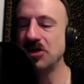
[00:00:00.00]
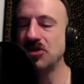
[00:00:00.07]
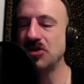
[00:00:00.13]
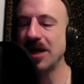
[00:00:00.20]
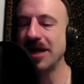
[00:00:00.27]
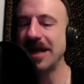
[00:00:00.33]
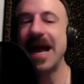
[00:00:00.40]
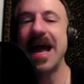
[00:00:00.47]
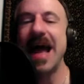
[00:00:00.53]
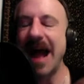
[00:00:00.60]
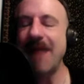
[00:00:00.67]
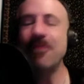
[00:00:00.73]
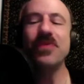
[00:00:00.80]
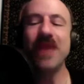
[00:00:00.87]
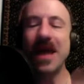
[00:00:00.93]
trying
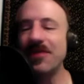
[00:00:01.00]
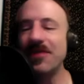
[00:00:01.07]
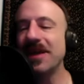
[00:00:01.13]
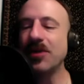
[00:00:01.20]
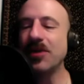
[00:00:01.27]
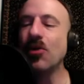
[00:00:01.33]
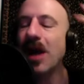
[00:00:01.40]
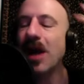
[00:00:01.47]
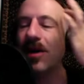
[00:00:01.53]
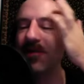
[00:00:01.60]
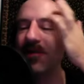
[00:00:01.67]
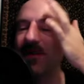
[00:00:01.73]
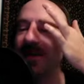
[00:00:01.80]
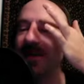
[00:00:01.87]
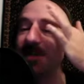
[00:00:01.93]
and and the
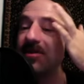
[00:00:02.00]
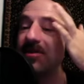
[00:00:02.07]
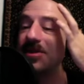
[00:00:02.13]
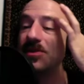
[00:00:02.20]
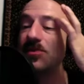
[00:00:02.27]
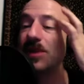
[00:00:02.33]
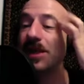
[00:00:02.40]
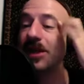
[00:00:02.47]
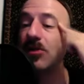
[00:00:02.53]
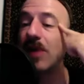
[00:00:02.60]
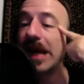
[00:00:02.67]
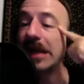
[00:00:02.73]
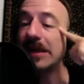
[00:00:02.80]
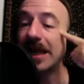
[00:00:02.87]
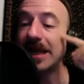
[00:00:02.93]
choreography is here is really
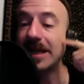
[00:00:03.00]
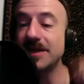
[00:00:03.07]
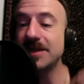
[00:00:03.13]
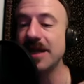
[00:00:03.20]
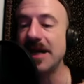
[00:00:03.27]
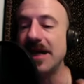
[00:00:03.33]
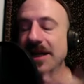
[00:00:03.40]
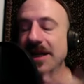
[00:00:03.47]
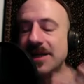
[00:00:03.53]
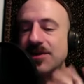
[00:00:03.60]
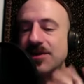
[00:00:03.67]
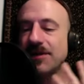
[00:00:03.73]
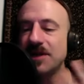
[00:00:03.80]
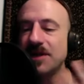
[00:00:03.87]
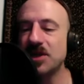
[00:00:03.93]
great like it's it's
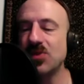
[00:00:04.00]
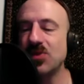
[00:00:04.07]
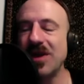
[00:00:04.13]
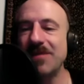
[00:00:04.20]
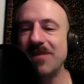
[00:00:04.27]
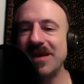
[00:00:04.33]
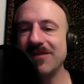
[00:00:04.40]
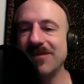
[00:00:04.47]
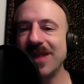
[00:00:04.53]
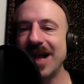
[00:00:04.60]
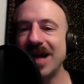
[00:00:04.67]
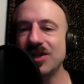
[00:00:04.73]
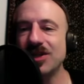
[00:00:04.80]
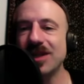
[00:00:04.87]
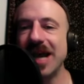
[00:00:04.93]
sort of a sweeping
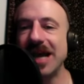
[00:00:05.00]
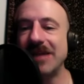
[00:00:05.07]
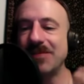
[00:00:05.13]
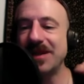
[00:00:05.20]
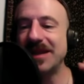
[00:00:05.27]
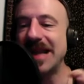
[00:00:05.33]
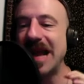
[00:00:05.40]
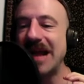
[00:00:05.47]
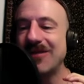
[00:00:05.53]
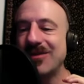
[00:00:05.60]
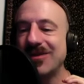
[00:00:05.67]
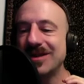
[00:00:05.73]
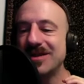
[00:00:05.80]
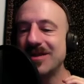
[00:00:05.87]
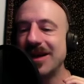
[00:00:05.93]
flashlight but then every
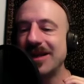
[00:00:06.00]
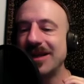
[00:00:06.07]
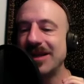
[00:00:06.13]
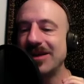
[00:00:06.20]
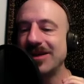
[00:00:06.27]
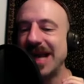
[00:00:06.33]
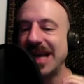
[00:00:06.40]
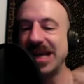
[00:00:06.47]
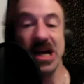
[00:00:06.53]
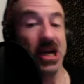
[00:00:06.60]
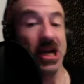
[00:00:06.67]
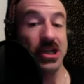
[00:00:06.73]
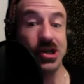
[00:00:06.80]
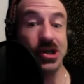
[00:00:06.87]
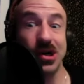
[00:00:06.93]
once in a while it'll like
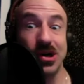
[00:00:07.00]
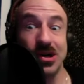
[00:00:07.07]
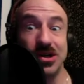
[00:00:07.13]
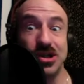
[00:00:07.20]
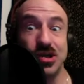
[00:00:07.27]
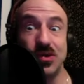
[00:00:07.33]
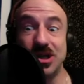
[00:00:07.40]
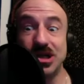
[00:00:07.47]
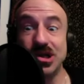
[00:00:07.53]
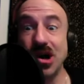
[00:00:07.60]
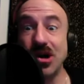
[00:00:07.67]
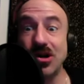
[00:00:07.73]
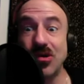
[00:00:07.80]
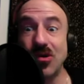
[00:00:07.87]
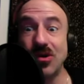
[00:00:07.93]
turn to a
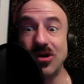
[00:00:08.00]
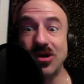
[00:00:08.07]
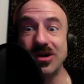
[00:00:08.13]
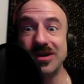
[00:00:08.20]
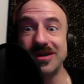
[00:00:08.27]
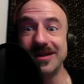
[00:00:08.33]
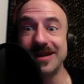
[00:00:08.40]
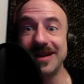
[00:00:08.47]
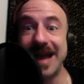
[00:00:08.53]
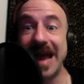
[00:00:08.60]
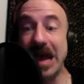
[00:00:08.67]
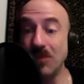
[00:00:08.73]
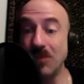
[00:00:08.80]
dark corner and